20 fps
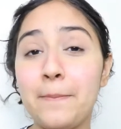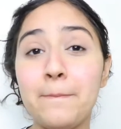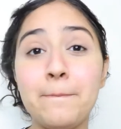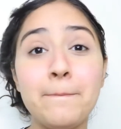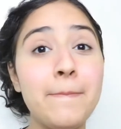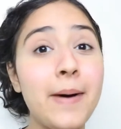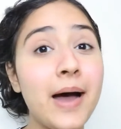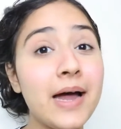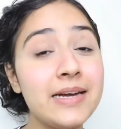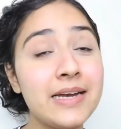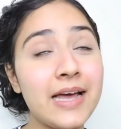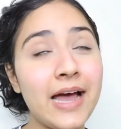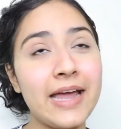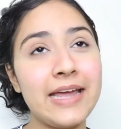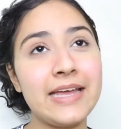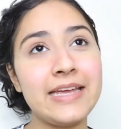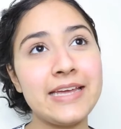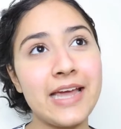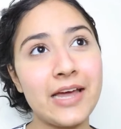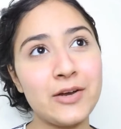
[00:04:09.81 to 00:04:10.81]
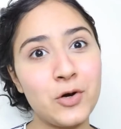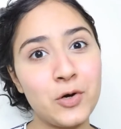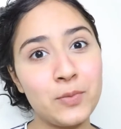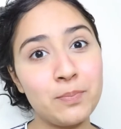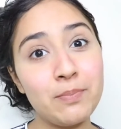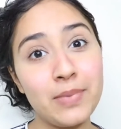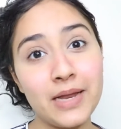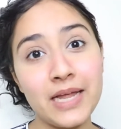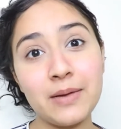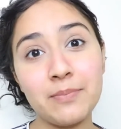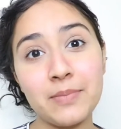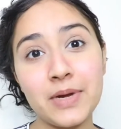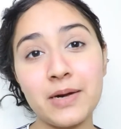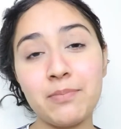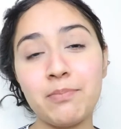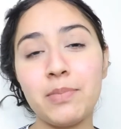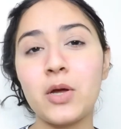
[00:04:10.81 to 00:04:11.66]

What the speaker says: but I cannot blame it